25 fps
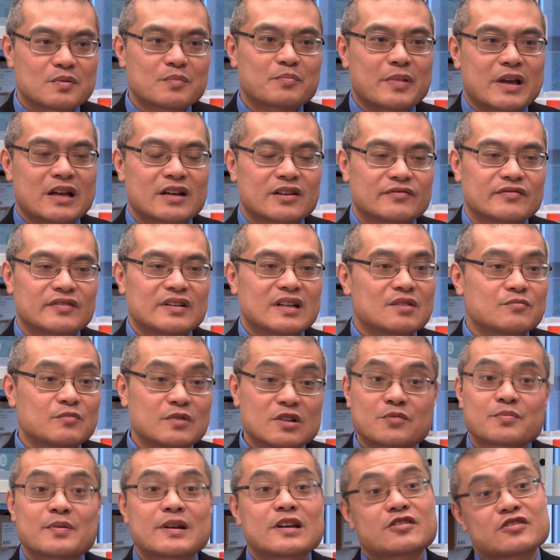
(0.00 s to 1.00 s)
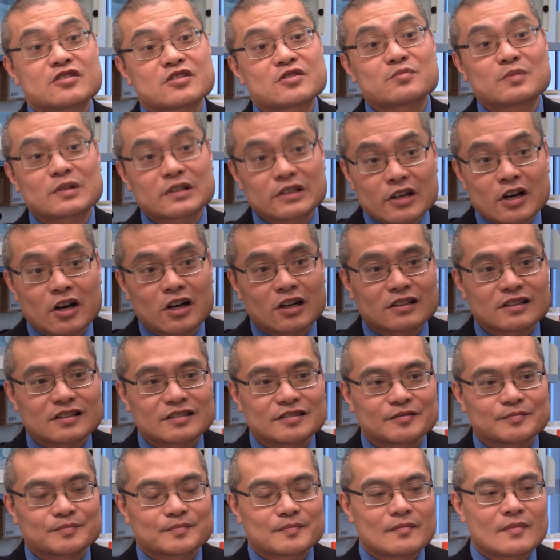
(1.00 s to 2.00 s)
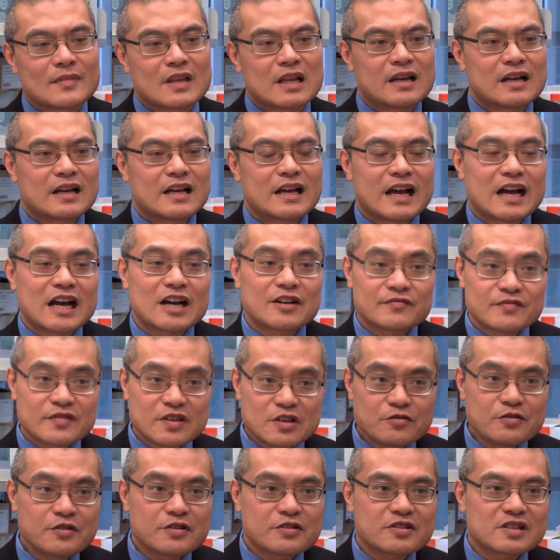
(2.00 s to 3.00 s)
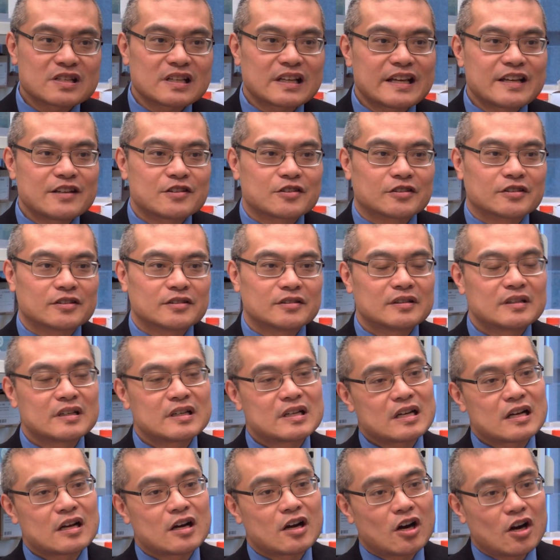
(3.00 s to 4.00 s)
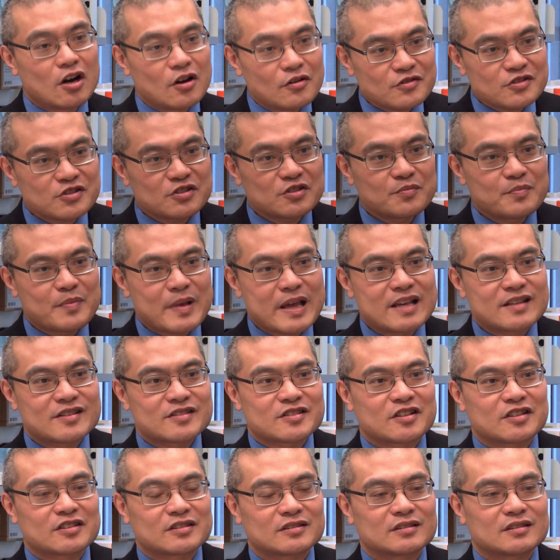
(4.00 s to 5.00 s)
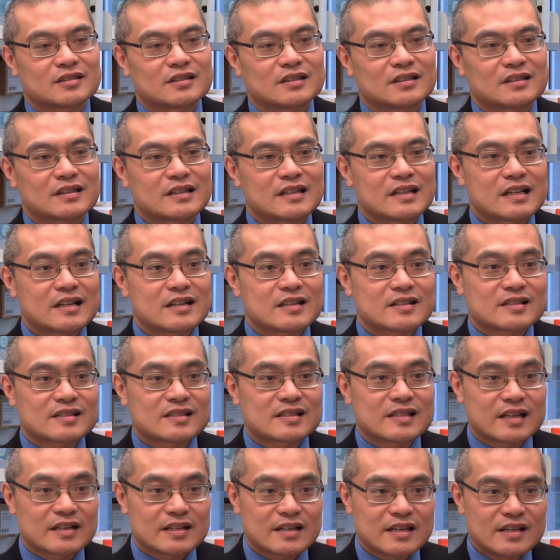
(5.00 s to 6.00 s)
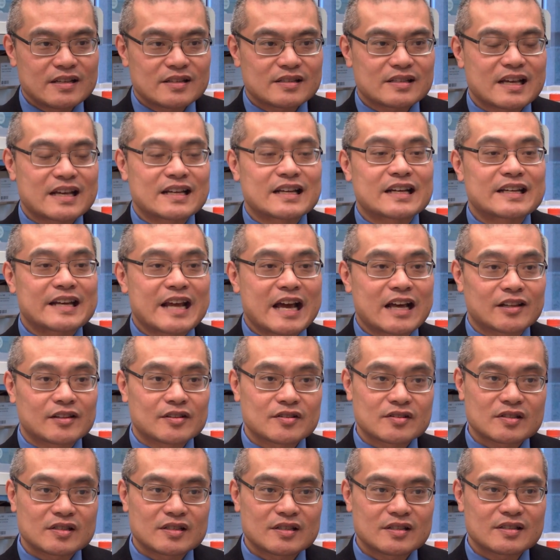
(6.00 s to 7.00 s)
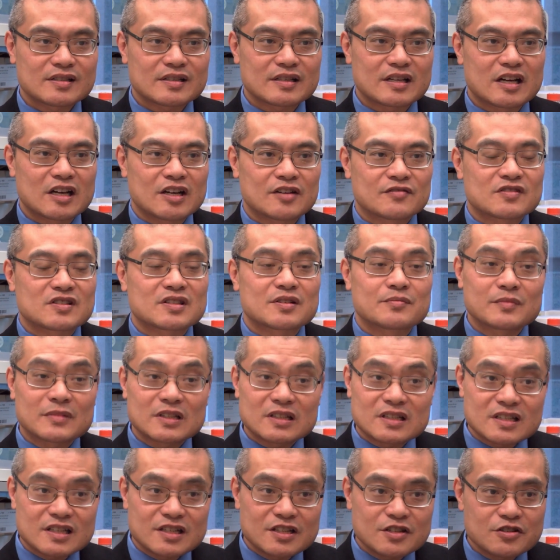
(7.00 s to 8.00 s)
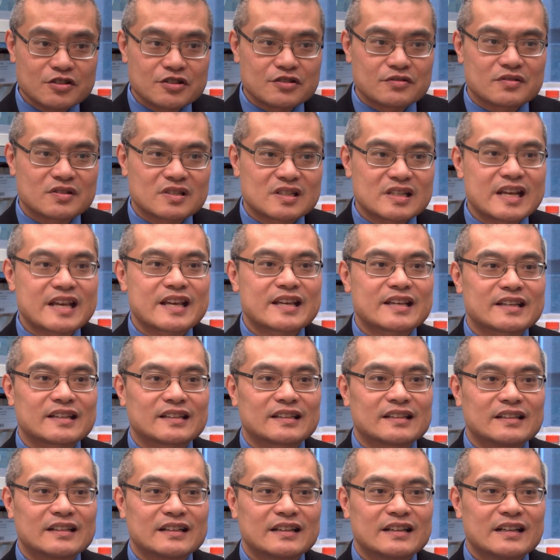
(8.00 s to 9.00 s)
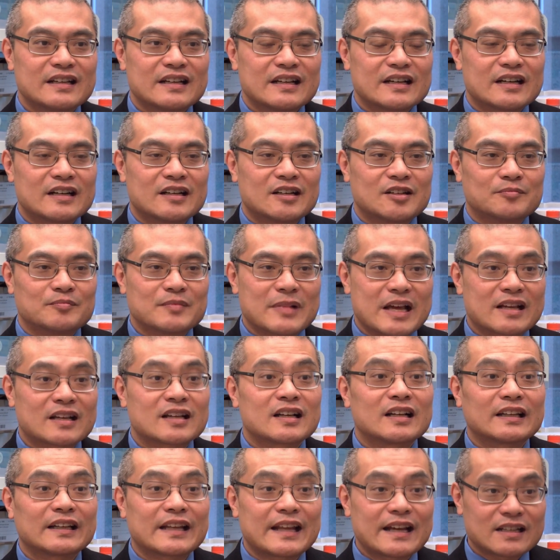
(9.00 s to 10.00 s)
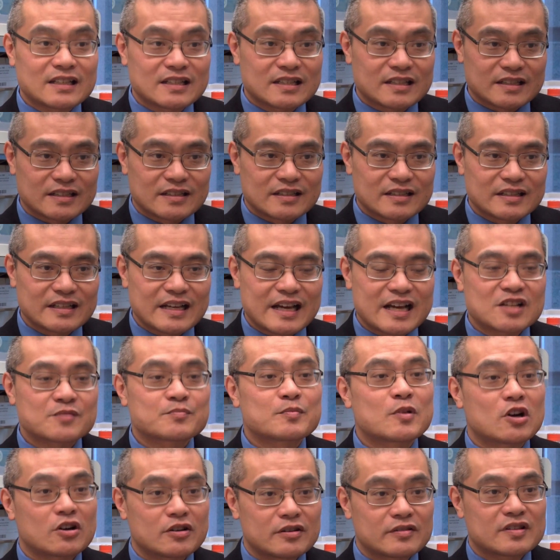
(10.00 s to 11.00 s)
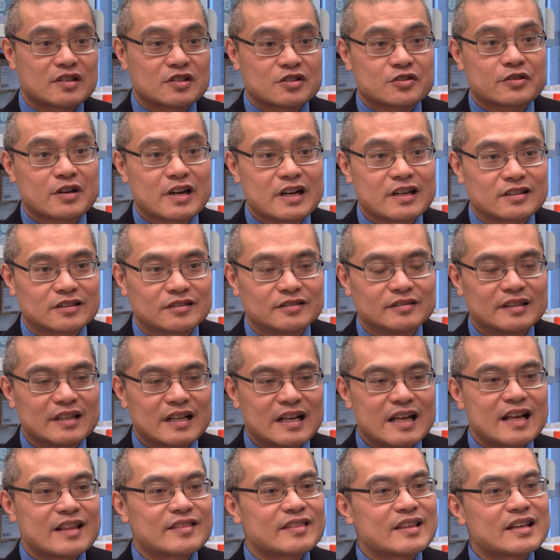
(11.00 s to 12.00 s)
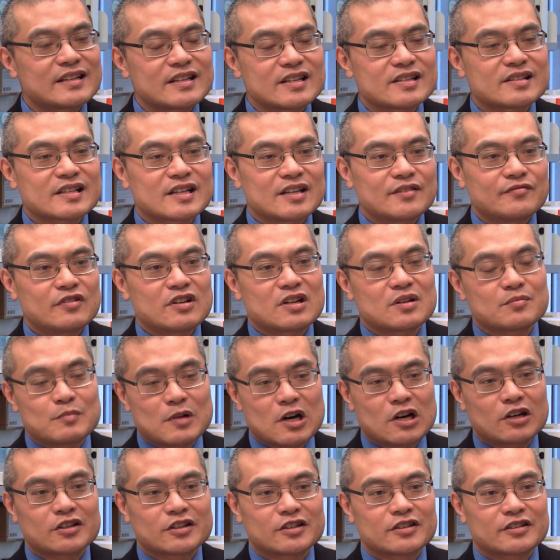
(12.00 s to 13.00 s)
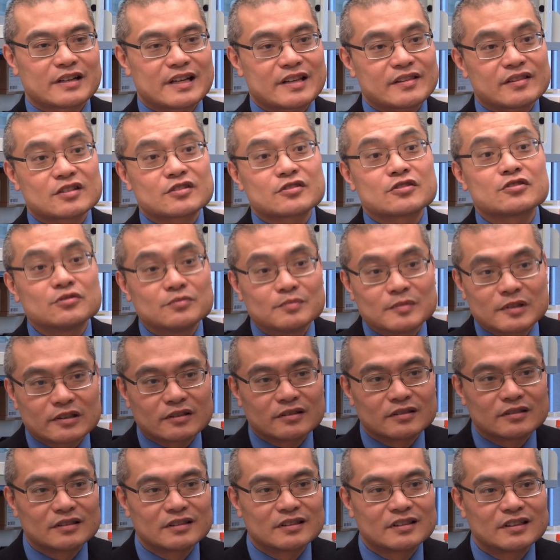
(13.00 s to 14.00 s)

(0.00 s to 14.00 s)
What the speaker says: would benefit and which patients would not. A few years later, also based on studies and analysis of some of the tissues taken and collected as part of this trial, they discovered a marker in the tumor.